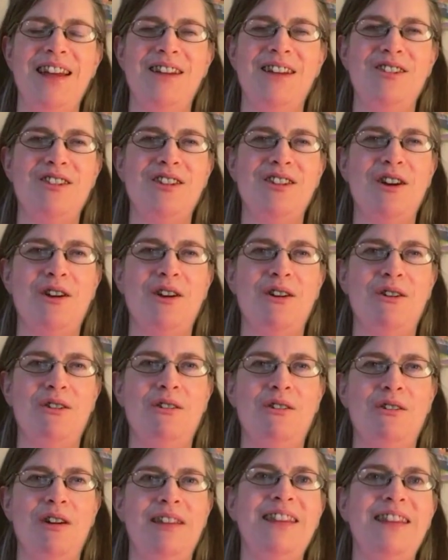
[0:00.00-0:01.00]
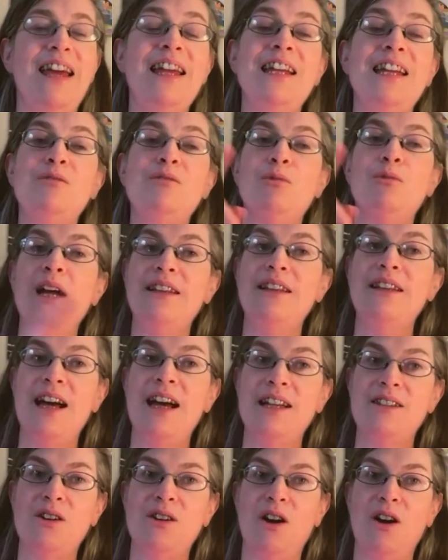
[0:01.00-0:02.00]
So they didn't write
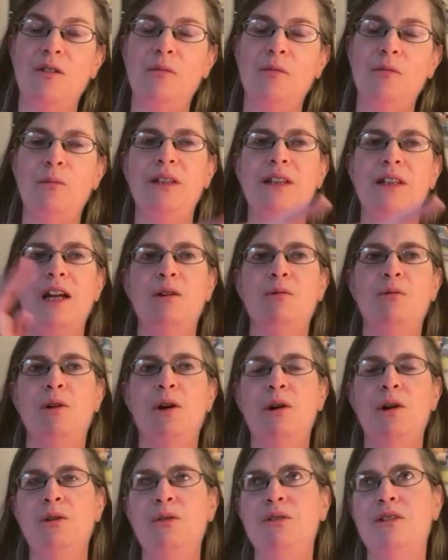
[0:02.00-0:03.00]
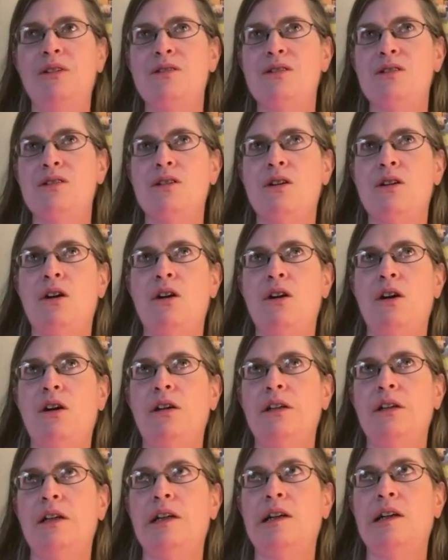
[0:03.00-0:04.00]
that song, but they wrote the song